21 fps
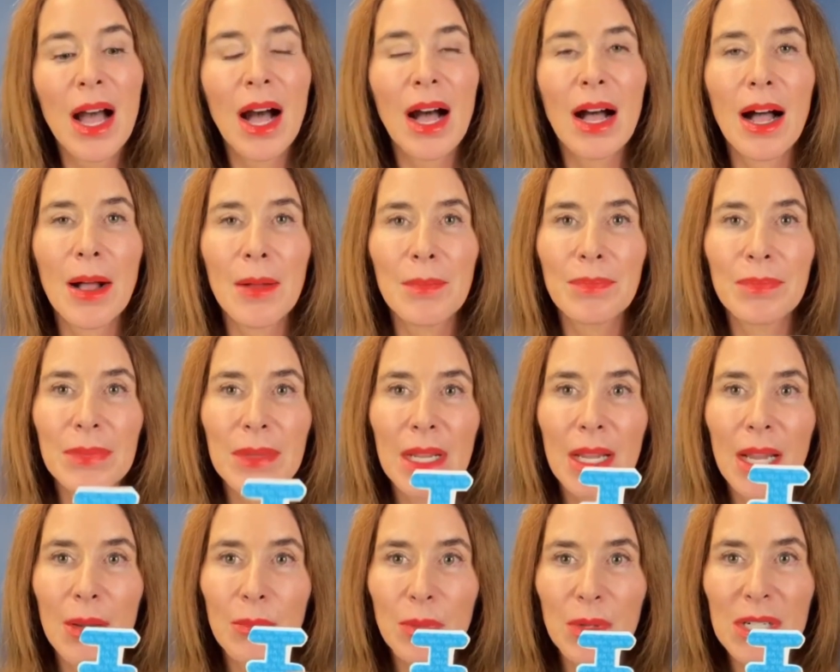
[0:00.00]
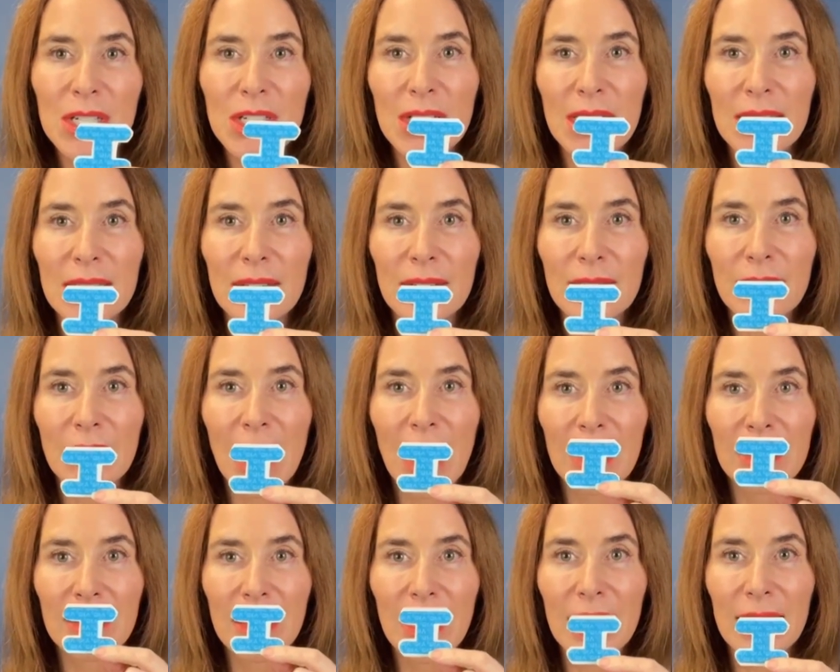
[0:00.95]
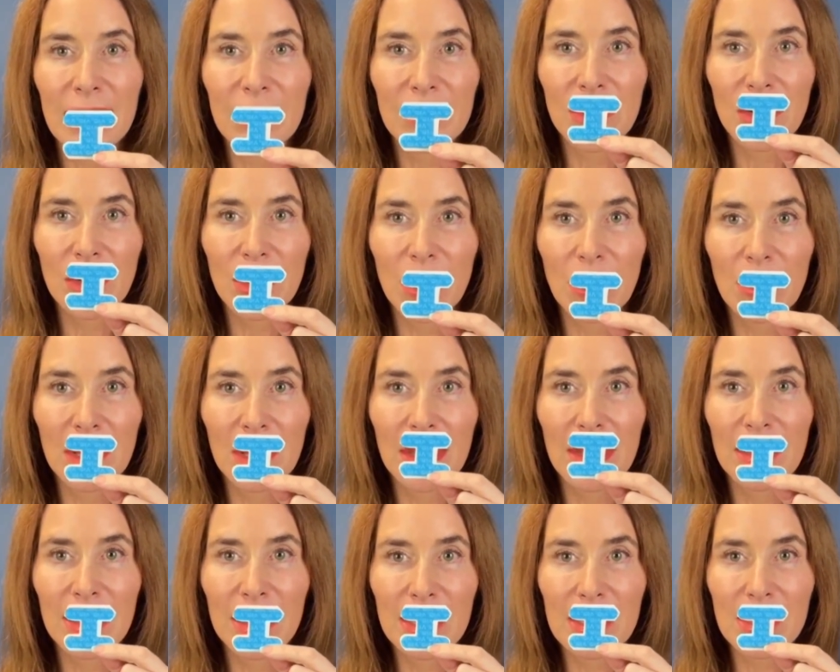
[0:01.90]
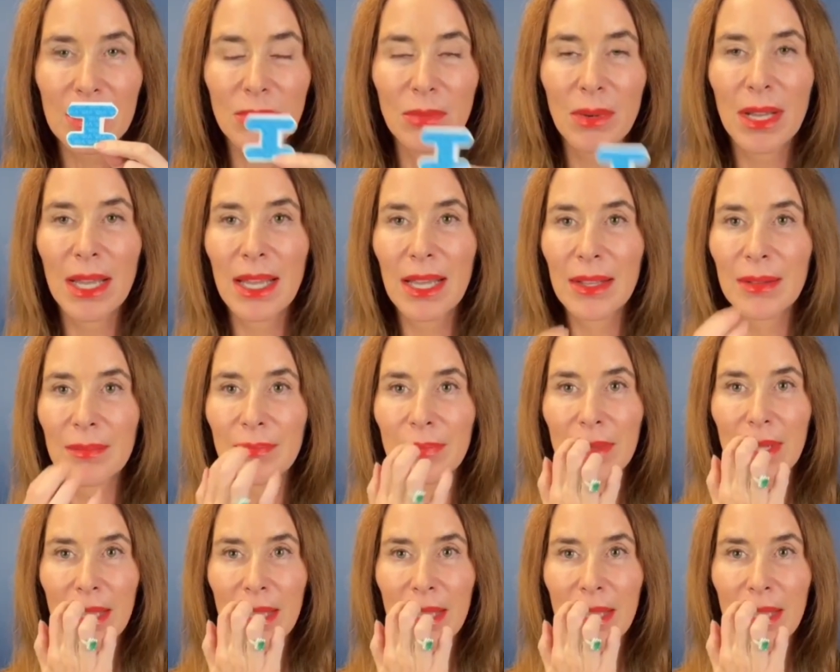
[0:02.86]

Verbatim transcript: Um, appreciate the fact that if you're going this way,